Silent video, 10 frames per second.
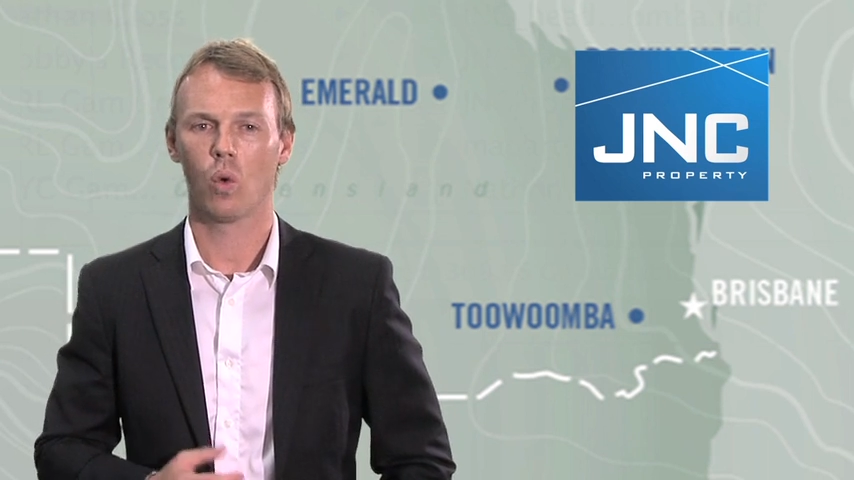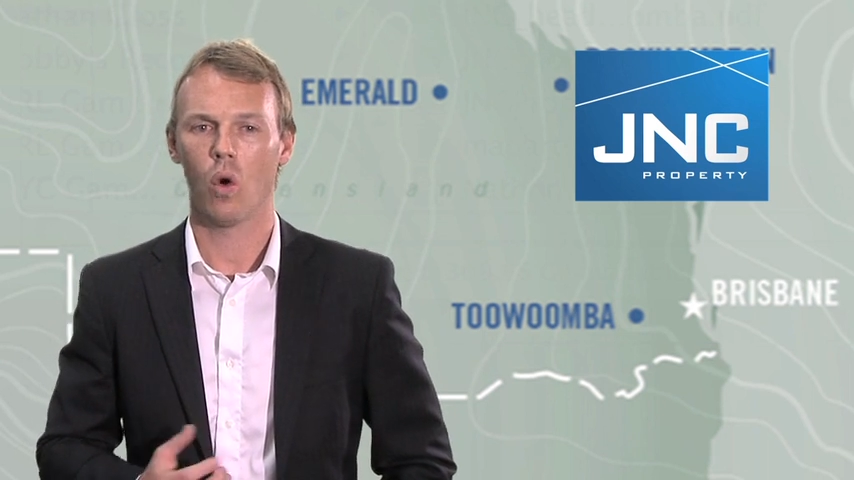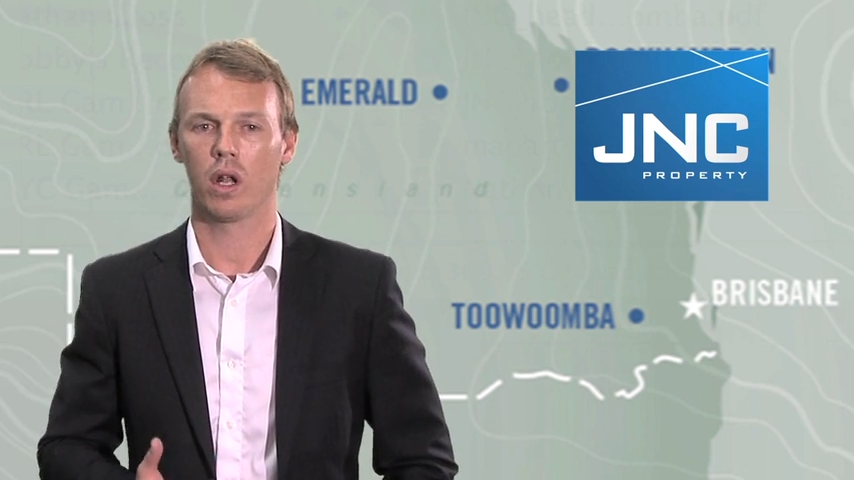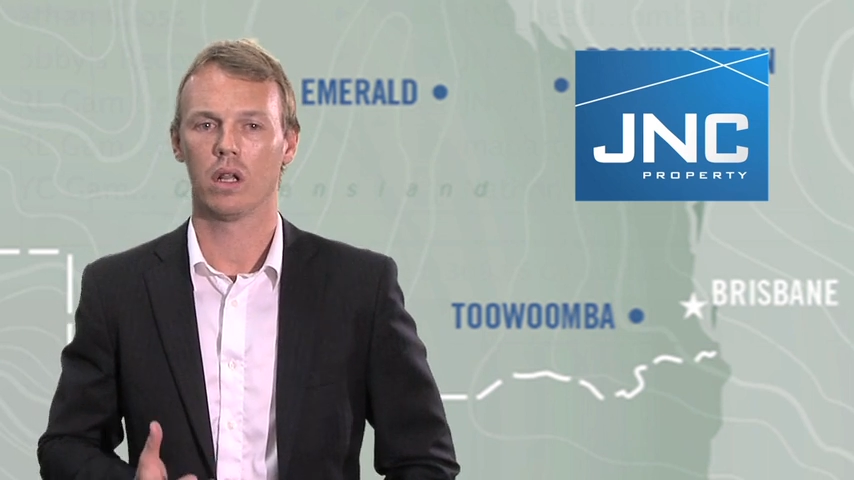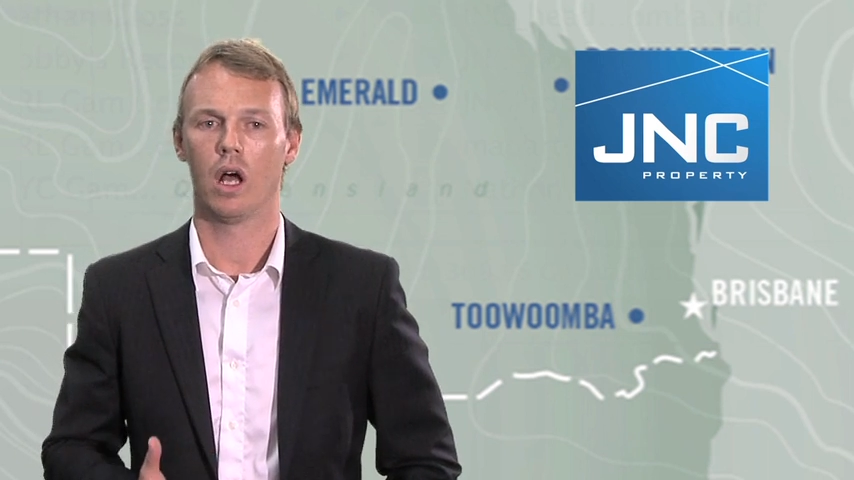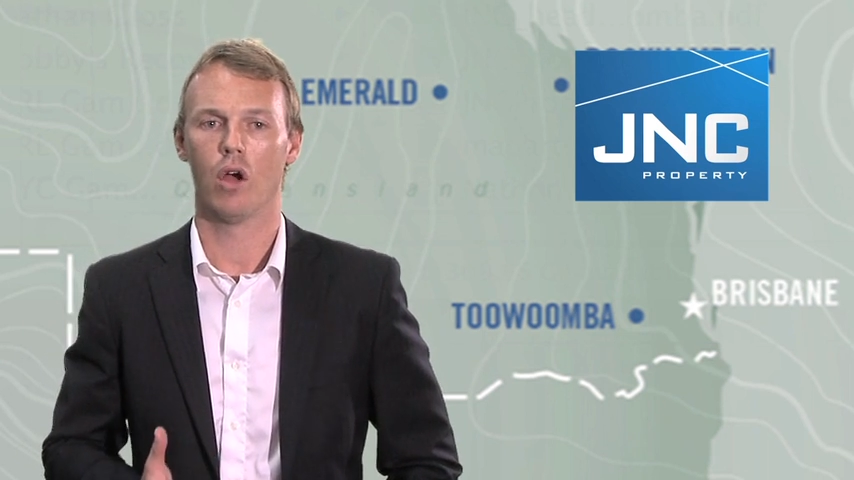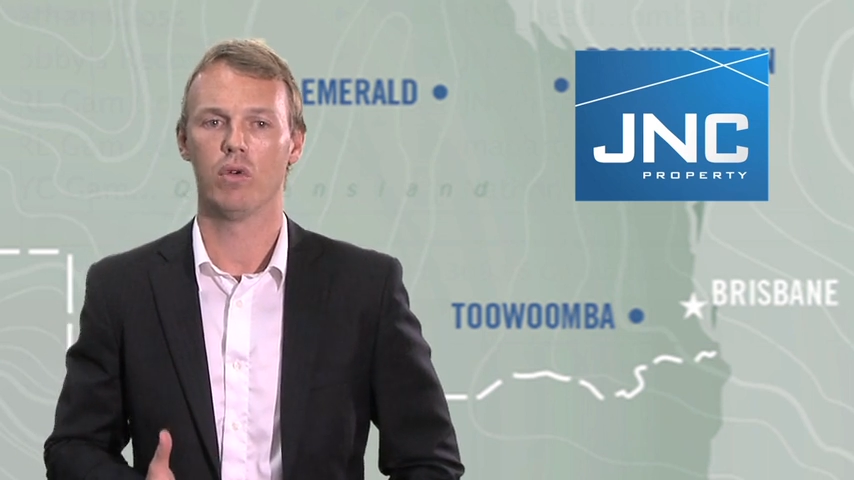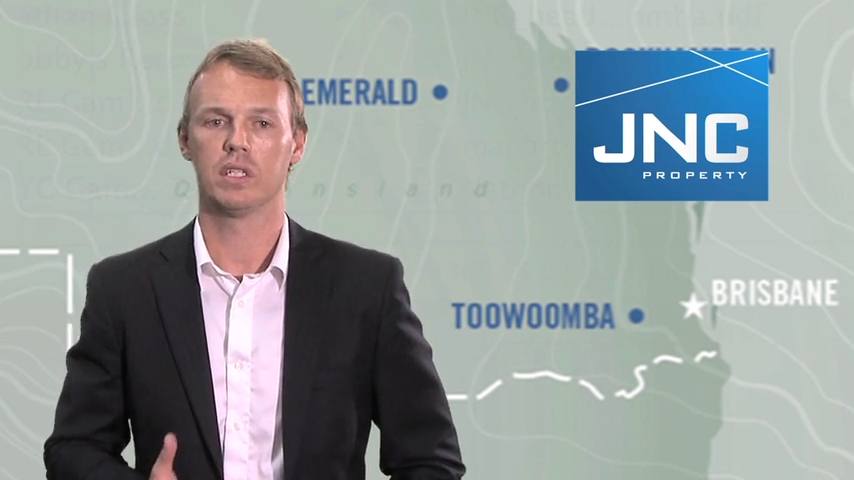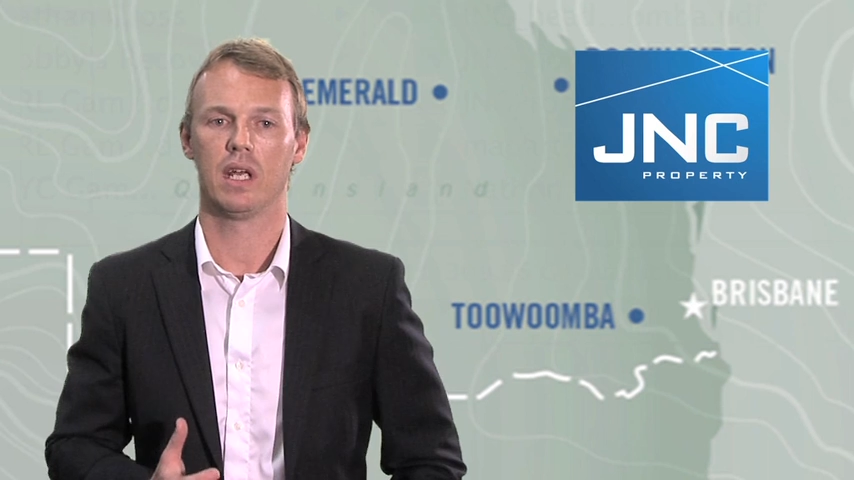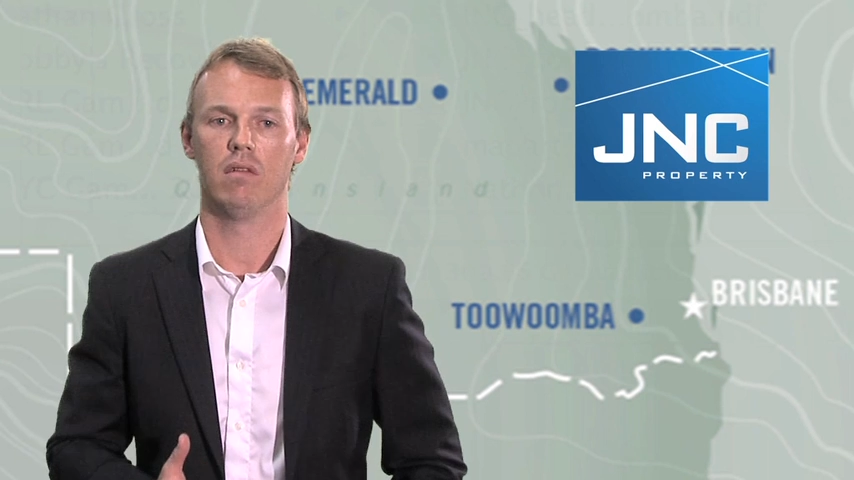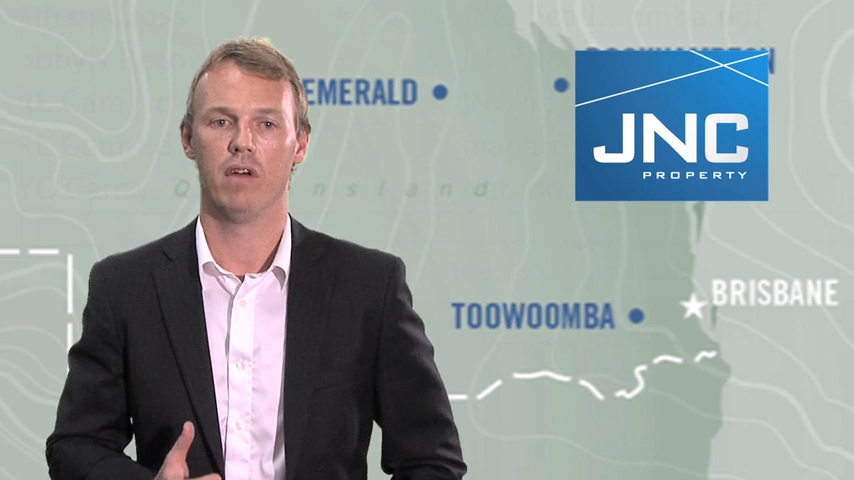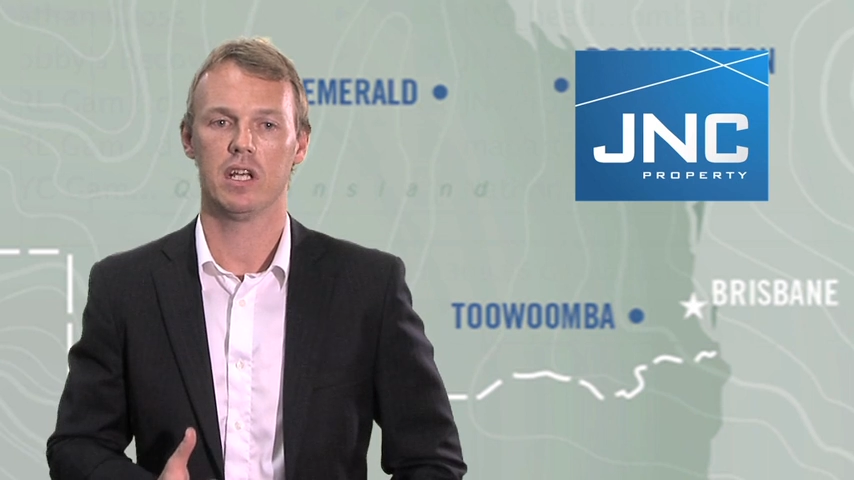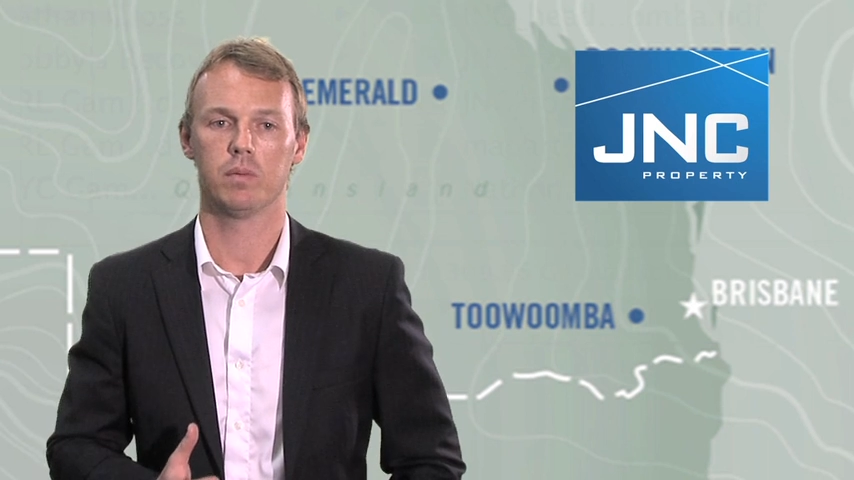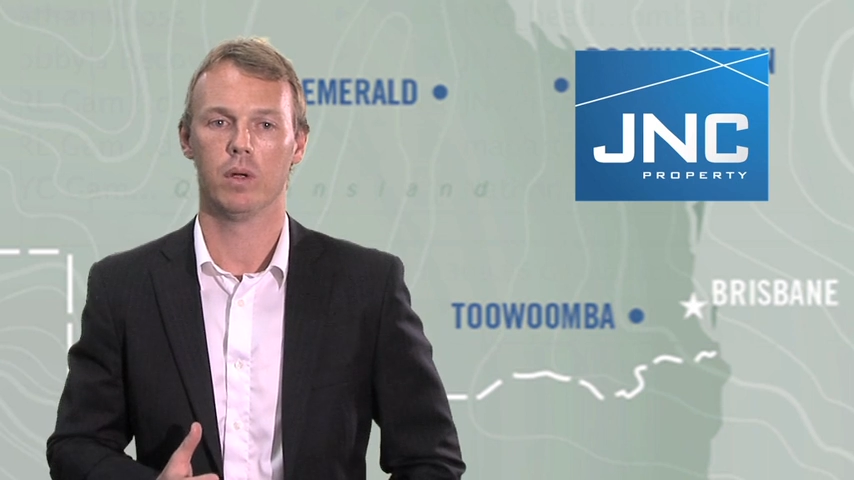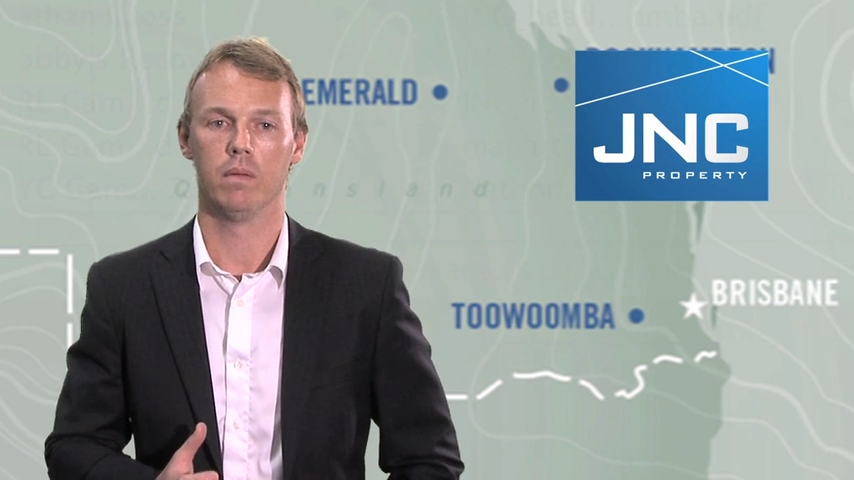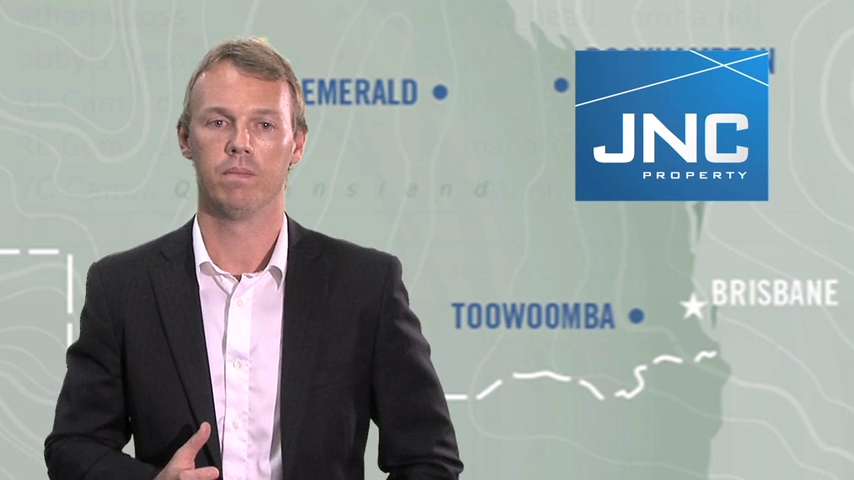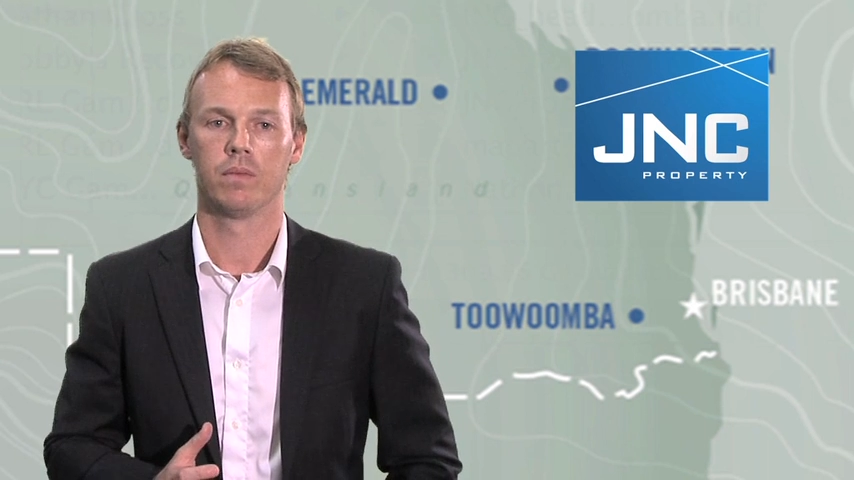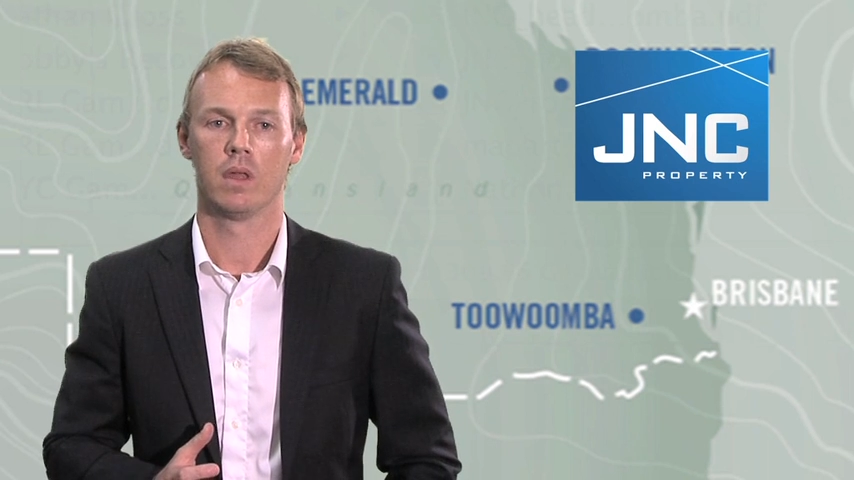quite a low risk investment.